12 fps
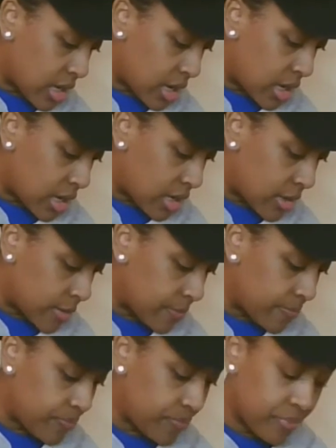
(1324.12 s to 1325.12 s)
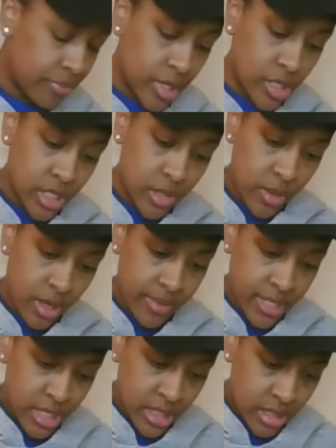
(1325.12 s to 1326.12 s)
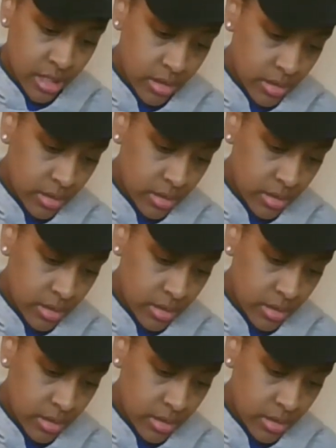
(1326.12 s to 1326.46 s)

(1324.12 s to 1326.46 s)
But you just want to be gentle.